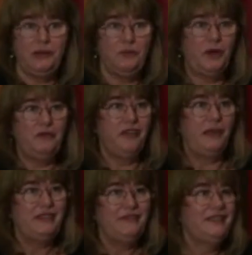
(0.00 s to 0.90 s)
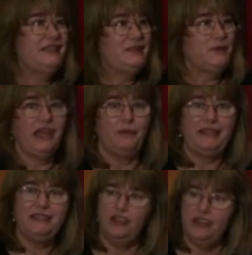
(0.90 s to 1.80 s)
them when famous visitors were
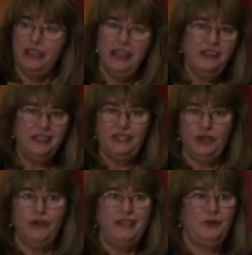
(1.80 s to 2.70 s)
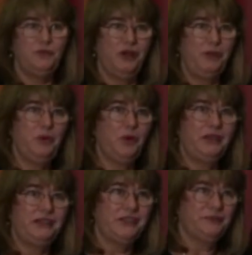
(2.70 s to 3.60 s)
coming, so that the stories are more
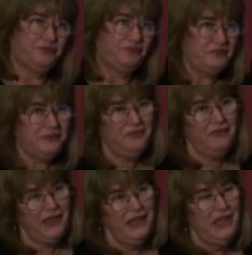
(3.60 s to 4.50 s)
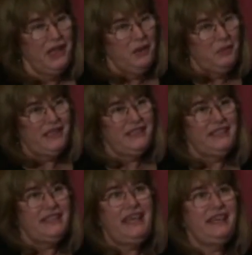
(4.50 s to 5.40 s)
important. But
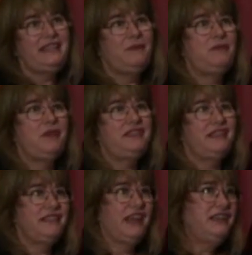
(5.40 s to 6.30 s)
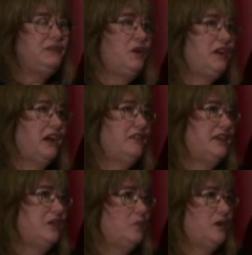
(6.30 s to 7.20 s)
today, some of the most exciting work, I
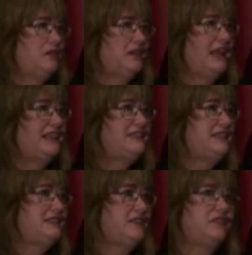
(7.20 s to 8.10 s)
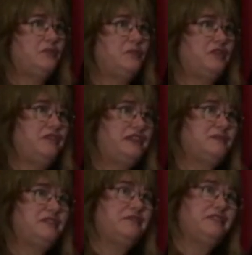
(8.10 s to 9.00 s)
think, with analysis of the, the
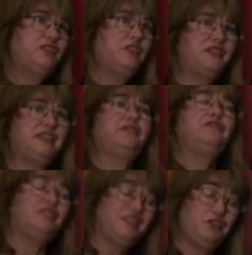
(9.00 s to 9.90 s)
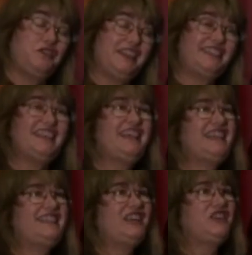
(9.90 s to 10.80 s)
victims of Vesuvius,
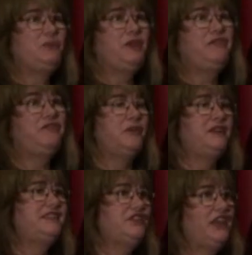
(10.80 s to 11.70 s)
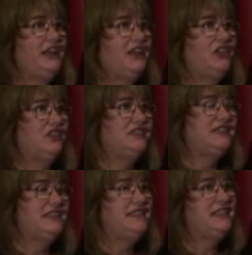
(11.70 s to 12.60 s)
has actually been an Australian
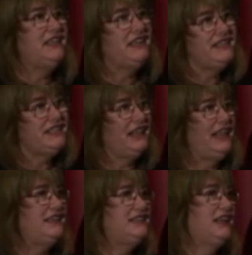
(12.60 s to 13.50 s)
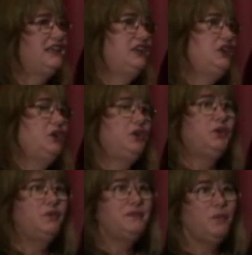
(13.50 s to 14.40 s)
archaeologist in Sydney, Estelle Lazer,
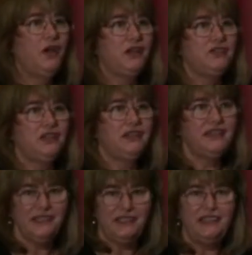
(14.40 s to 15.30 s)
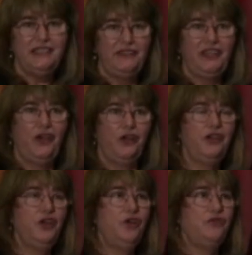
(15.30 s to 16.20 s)
who's worked extensively
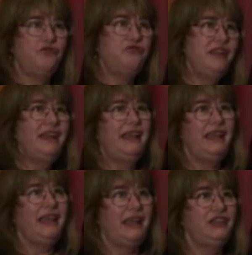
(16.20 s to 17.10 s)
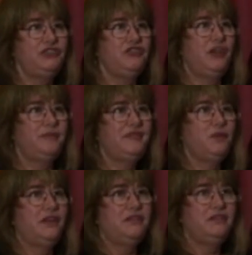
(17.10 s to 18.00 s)
on really getting to grips
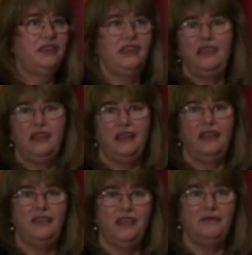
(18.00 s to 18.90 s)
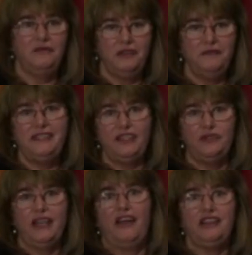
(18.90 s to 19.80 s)
with the, the, the
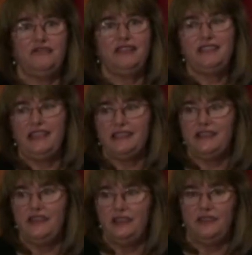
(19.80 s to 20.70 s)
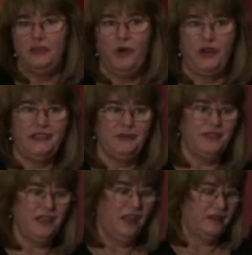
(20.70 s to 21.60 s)
physical characteristics of the, the bodies
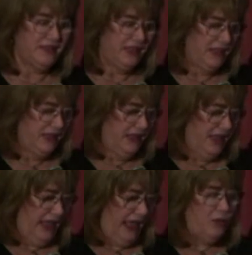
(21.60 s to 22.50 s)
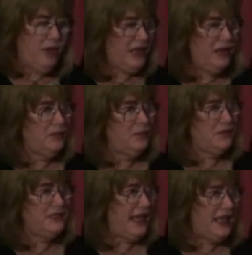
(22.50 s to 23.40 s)
themselves. How many
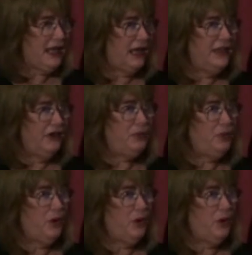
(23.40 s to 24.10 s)
dead are there in